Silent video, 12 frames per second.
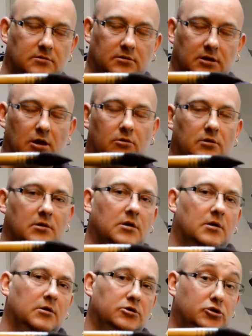You know,
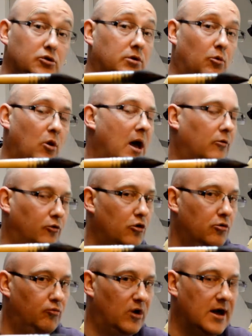two of the
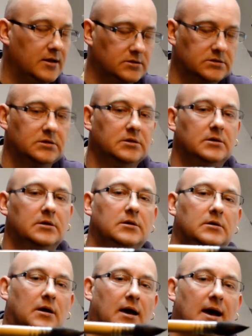well-known brands,
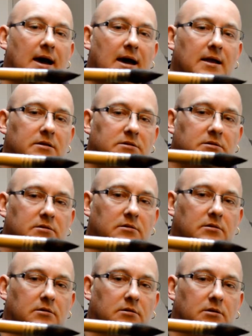and
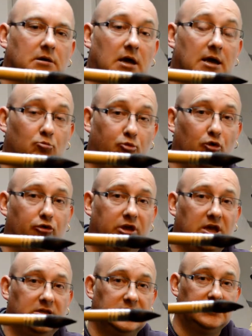in both
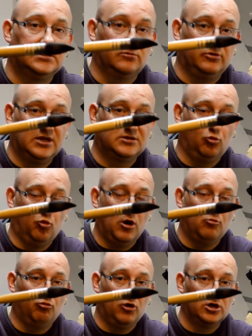cases this
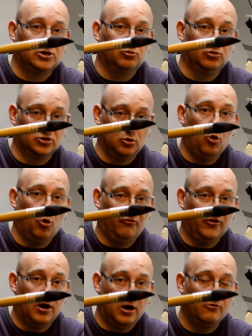one brush was over
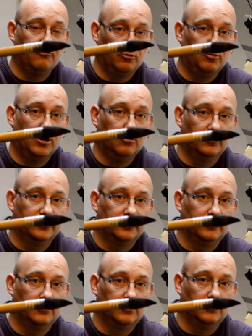£100,
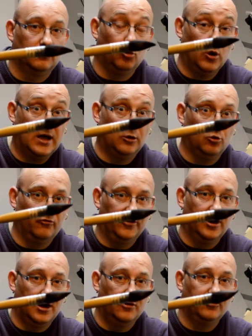well over
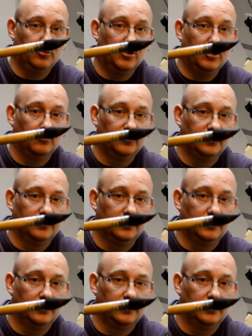£100.